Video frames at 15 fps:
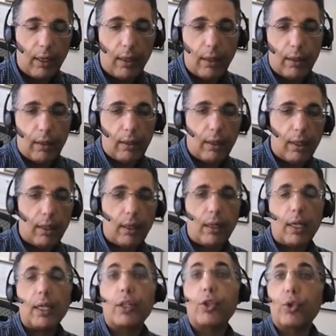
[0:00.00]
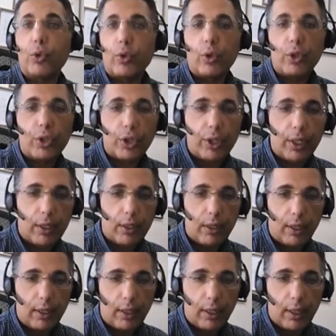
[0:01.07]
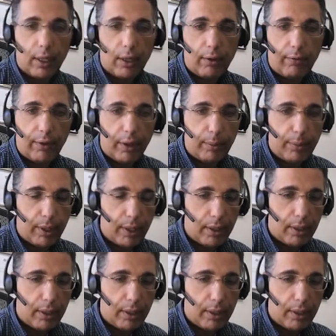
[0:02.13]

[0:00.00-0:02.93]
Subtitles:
Like George, she studied in the Philippines